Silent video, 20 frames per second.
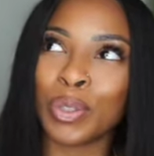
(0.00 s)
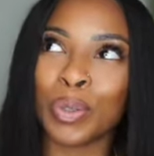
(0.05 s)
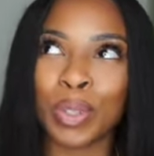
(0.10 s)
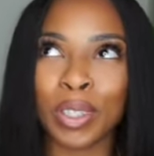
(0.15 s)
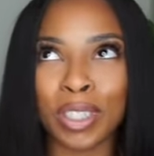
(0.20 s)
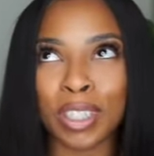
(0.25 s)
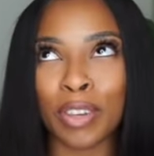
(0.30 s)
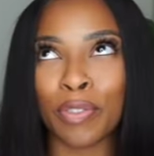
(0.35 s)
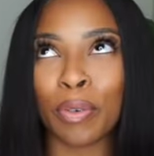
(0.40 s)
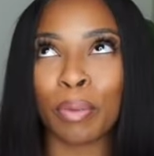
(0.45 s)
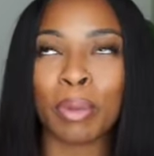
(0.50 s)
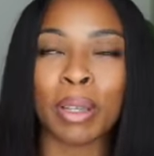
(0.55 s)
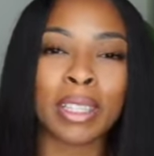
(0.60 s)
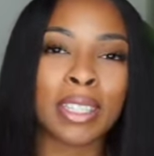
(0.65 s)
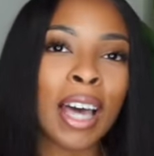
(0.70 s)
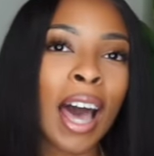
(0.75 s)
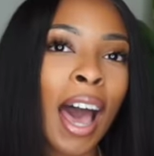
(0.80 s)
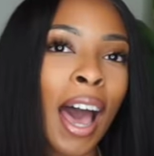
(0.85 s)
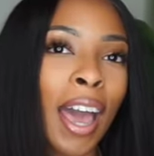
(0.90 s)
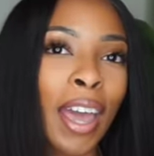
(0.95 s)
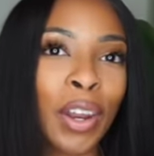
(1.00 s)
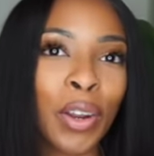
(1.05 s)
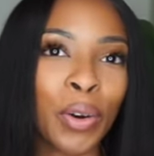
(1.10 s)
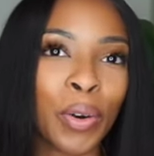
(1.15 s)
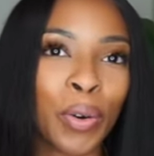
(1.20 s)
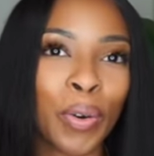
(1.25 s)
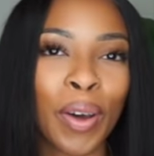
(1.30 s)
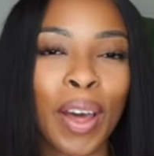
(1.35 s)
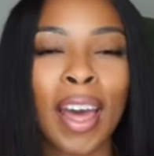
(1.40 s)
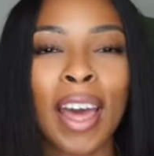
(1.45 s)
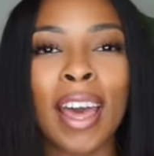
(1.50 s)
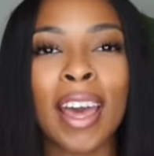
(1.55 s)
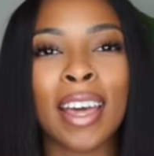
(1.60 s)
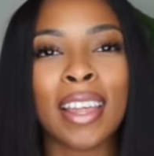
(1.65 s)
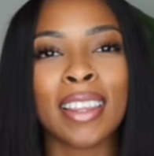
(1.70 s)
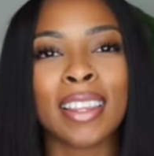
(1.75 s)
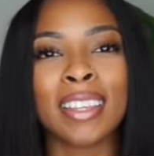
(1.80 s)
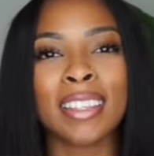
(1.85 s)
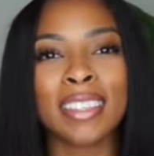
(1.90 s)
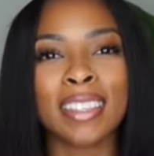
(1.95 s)
you can see from the title,
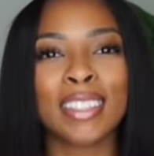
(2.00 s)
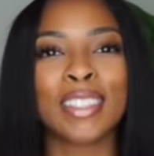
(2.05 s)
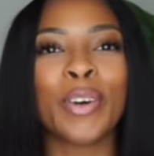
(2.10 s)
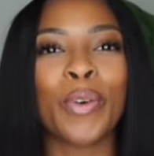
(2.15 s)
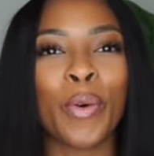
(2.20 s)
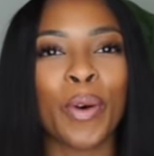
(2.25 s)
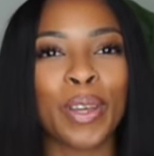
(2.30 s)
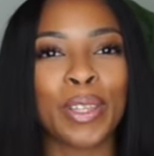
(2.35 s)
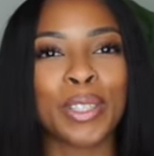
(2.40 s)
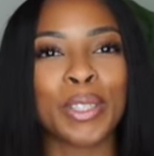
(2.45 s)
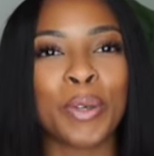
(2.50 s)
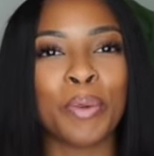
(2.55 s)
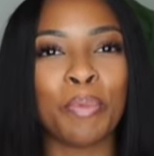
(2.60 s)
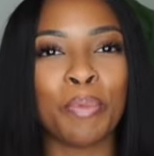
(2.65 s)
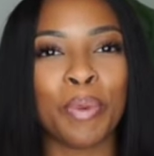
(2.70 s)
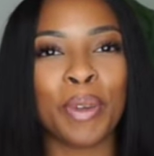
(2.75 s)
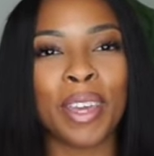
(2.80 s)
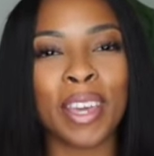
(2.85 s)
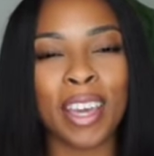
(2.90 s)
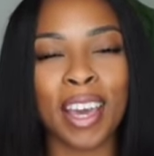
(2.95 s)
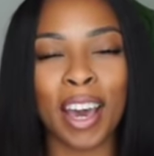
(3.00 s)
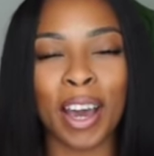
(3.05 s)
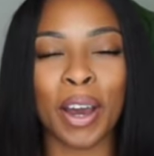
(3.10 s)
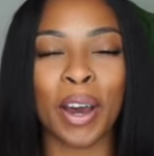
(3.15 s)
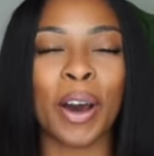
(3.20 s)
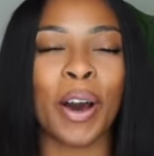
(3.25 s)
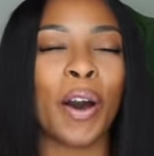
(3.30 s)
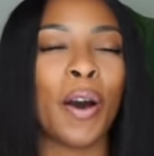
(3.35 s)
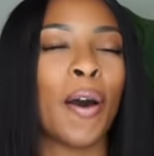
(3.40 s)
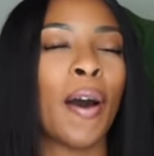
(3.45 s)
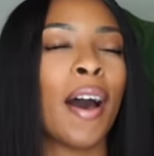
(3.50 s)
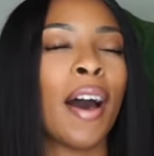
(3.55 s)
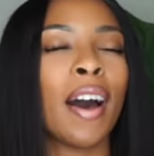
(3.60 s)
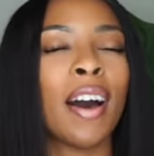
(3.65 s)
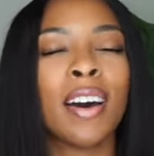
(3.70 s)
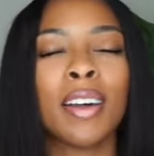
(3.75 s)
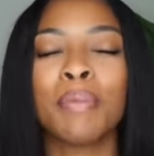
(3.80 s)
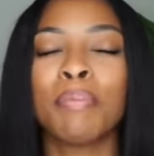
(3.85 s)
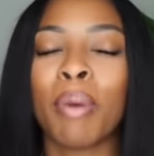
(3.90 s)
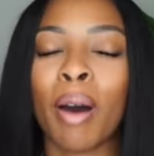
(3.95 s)
this is going to be a
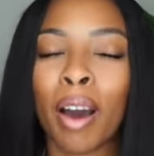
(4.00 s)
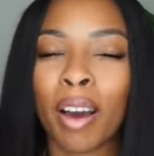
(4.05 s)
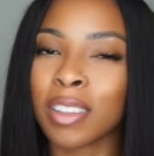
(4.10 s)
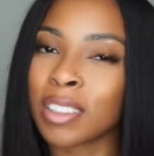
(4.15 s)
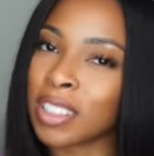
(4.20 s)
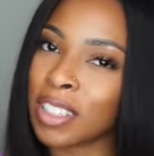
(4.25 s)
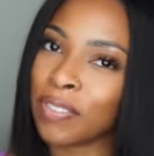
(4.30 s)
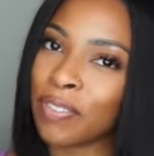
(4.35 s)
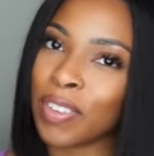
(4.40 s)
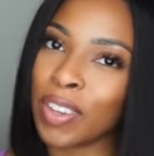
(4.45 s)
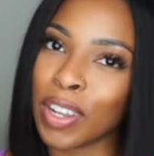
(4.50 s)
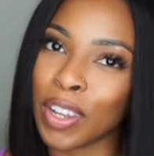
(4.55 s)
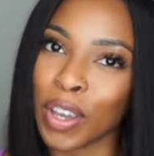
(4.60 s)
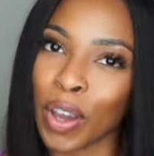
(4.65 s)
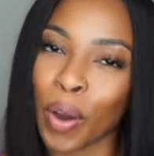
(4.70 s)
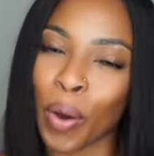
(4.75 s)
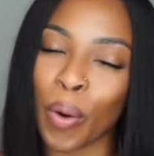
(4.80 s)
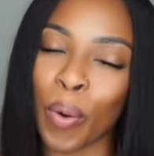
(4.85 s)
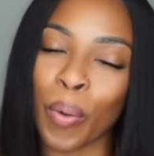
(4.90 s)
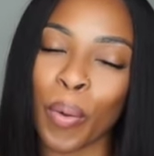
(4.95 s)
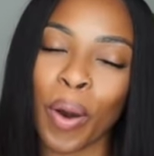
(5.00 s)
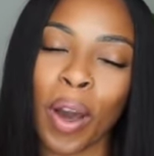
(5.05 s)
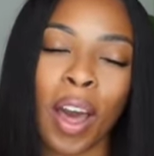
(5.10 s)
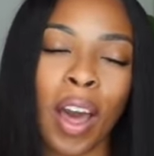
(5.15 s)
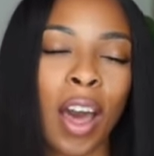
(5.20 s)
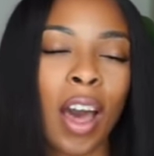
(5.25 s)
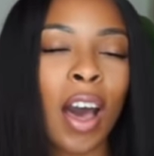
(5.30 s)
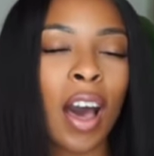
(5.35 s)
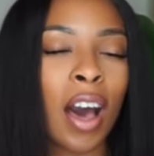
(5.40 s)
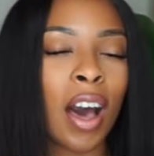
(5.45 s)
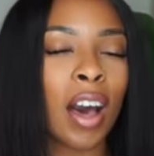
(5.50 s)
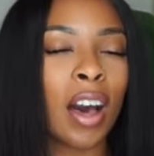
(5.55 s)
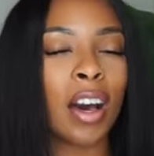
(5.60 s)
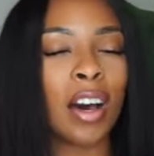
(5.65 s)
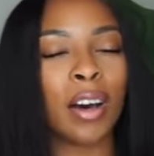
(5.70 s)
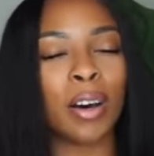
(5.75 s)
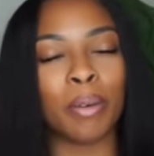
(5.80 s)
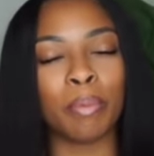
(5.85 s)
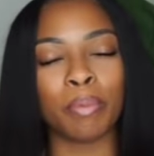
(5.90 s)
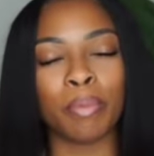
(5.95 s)
unboxing video
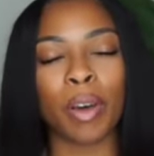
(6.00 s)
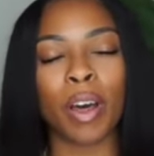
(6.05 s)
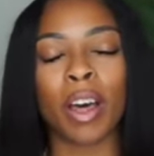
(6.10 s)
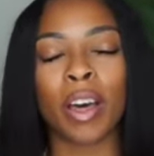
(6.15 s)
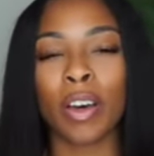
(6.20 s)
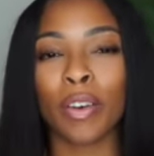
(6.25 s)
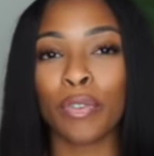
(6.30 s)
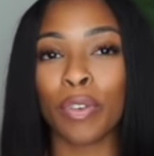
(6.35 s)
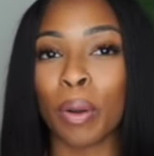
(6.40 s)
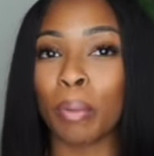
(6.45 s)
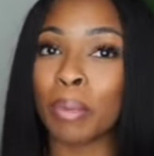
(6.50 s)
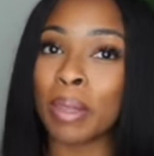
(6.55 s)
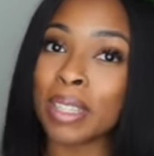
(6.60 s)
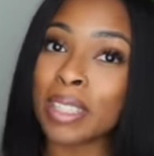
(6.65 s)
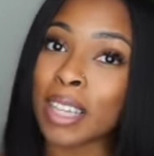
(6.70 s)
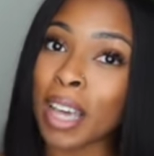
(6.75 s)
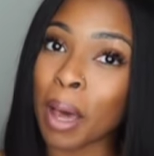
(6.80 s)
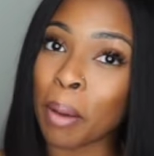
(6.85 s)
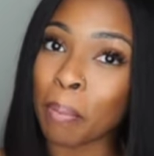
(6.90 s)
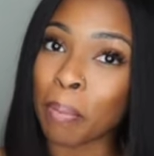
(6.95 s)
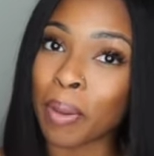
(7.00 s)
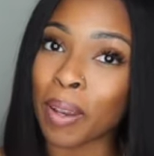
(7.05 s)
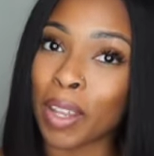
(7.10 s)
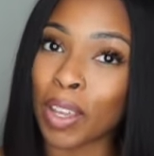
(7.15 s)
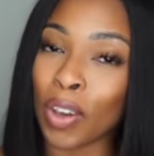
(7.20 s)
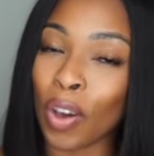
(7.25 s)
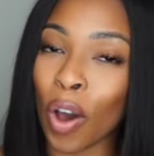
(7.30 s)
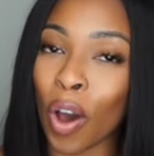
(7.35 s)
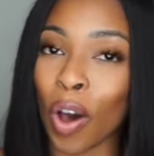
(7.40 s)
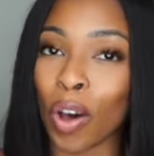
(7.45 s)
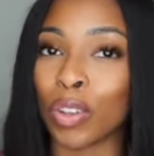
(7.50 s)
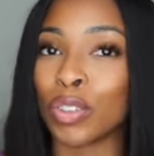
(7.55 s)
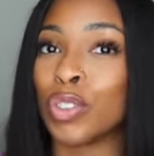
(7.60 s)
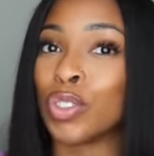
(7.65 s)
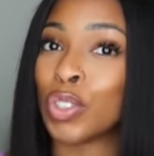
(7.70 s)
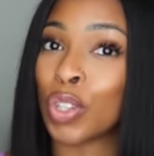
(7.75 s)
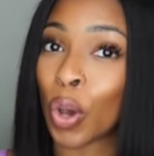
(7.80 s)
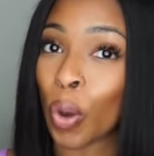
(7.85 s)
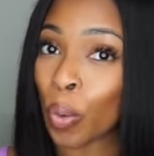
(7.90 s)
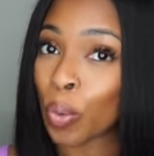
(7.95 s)
from this company
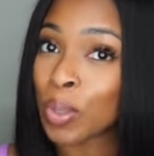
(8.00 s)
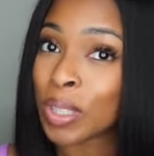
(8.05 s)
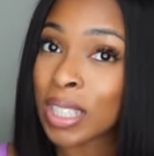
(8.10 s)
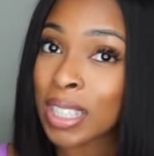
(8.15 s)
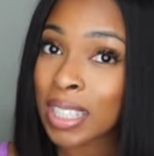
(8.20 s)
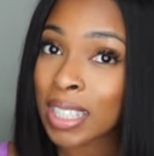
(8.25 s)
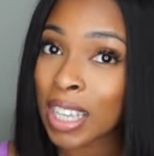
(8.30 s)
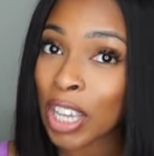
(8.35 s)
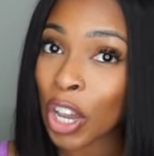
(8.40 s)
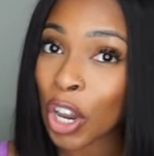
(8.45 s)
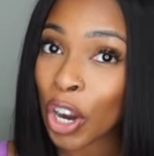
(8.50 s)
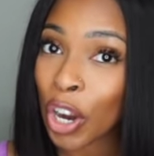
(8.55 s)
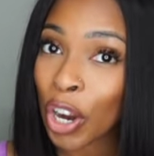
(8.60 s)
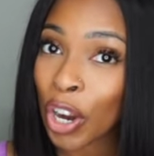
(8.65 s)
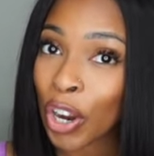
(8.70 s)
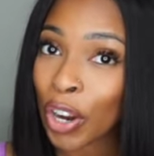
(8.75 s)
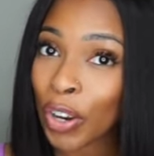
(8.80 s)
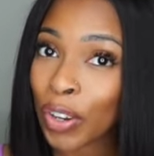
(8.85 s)
called Dossier.